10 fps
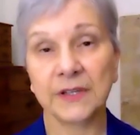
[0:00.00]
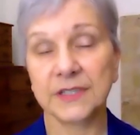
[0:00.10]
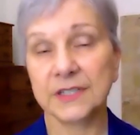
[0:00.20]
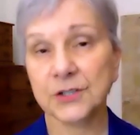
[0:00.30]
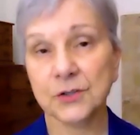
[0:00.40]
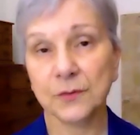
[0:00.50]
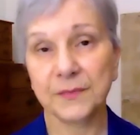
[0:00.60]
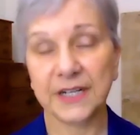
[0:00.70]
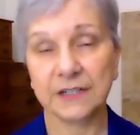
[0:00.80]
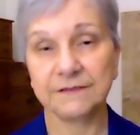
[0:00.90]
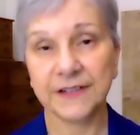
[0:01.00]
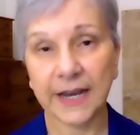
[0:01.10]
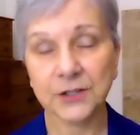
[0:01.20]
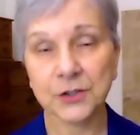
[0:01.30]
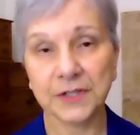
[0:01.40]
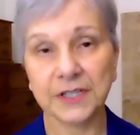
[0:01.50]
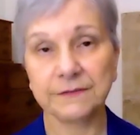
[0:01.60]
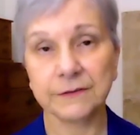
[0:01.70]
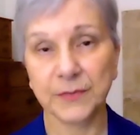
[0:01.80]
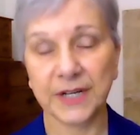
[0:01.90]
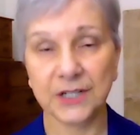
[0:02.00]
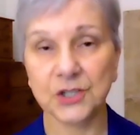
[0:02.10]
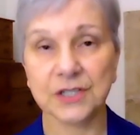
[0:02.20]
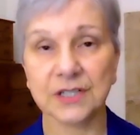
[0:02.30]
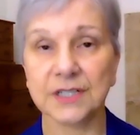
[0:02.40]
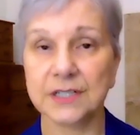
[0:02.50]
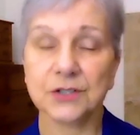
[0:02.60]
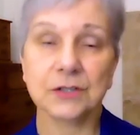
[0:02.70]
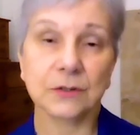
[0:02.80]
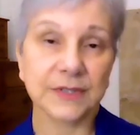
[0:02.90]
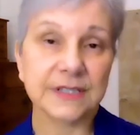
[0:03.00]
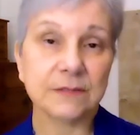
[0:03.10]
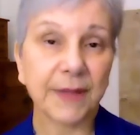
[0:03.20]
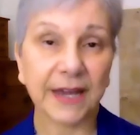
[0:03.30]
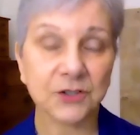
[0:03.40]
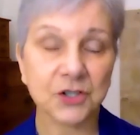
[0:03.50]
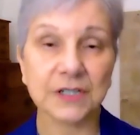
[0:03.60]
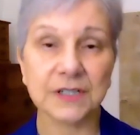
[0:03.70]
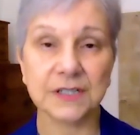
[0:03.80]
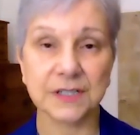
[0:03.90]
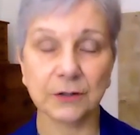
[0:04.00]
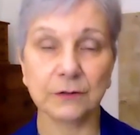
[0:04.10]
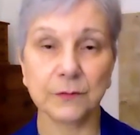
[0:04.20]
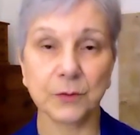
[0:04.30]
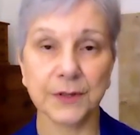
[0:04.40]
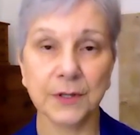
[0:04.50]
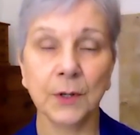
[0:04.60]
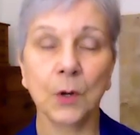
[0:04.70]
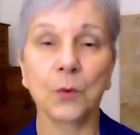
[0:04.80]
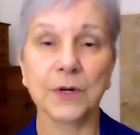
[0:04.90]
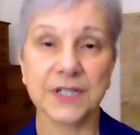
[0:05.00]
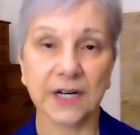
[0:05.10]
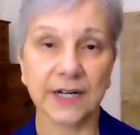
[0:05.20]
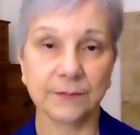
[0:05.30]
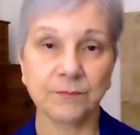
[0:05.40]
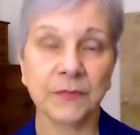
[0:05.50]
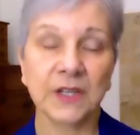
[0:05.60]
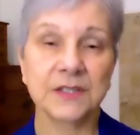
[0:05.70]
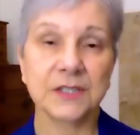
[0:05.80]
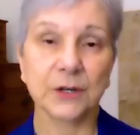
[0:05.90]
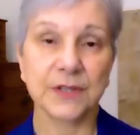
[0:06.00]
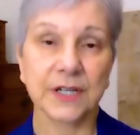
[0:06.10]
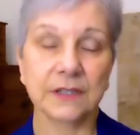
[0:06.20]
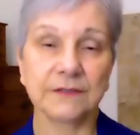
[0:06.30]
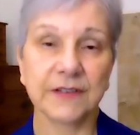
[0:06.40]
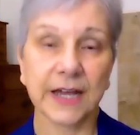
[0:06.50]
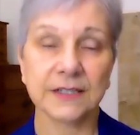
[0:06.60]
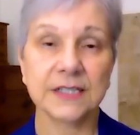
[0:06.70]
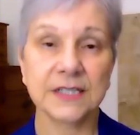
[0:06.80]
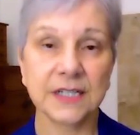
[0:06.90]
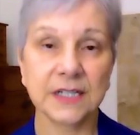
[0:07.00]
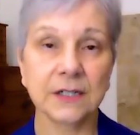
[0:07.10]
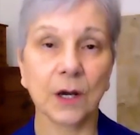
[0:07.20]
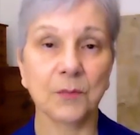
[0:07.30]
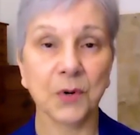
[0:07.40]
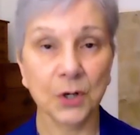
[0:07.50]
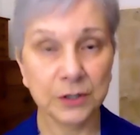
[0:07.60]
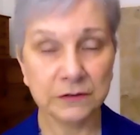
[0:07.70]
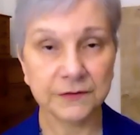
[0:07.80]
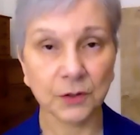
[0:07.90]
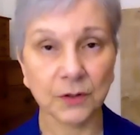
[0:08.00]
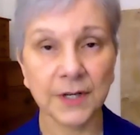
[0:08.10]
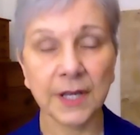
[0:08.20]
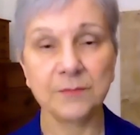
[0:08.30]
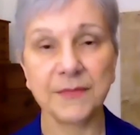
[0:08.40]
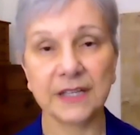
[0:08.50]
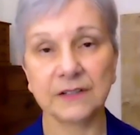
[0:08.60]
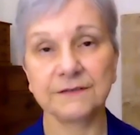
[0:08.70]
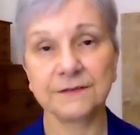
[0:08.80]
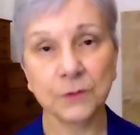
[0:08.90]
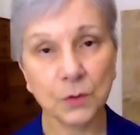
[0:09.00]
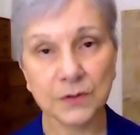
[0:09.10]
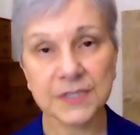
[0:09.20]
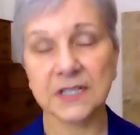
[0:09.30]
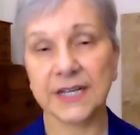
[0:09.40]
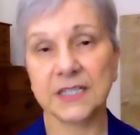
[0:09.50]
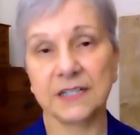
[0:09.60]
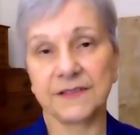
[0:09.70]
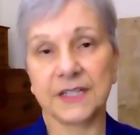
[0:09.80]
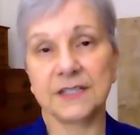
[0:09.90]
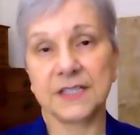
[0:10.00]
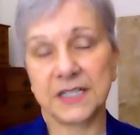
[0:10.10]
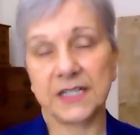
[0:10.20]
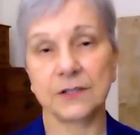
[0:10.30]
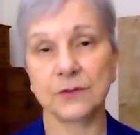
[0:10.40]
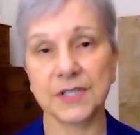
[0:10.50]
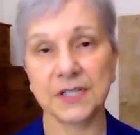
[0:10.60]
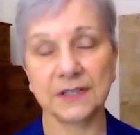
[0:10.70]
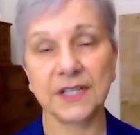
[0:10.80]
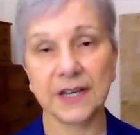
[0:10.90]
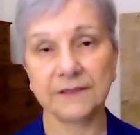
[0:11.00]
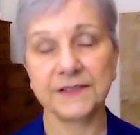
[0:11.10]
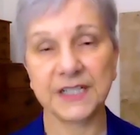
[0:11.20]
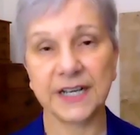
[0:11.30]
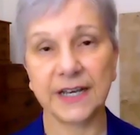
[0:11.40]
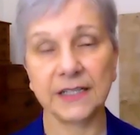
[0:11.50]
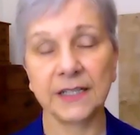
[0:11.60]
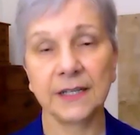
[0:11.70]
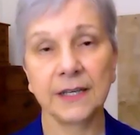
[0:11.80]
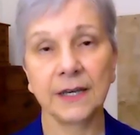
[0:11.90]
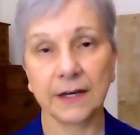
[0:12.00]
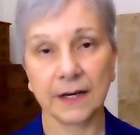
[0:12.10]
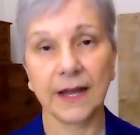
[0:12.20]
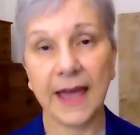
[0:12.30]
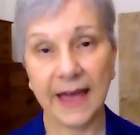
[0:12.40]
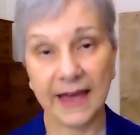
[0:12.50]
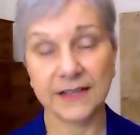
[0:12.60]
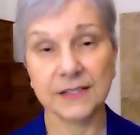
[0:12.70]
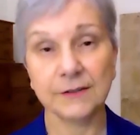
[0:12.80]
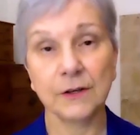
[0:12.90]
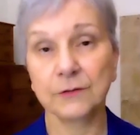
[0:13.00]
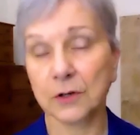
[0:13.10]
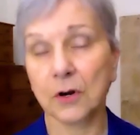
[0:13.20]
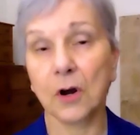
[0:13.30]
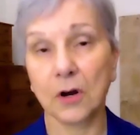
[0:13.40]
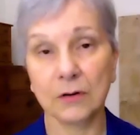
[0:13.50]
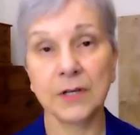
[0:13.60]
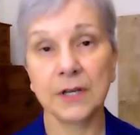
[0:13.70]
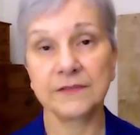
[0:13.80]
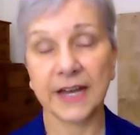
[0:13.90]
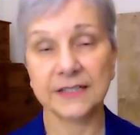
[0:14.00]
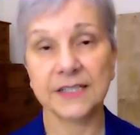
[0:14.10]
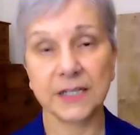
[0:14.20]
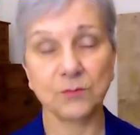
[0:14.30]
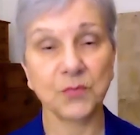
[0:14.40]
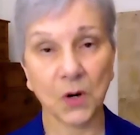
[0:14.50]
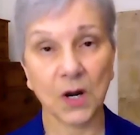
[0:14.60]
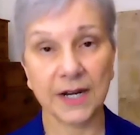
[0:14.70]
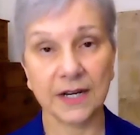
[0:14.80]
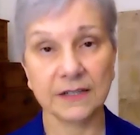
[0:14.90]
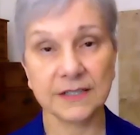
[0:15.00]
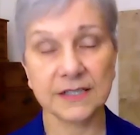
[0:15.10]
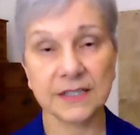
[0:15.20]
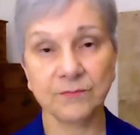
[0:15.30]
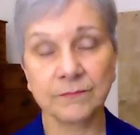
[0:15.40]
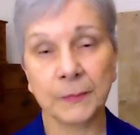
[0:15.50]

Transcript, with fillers: additional manufacturing information, additional inspections, and so forth, were done so that the vaccine approval met the full scientific standards that the FDA uh, has for all vaccine products.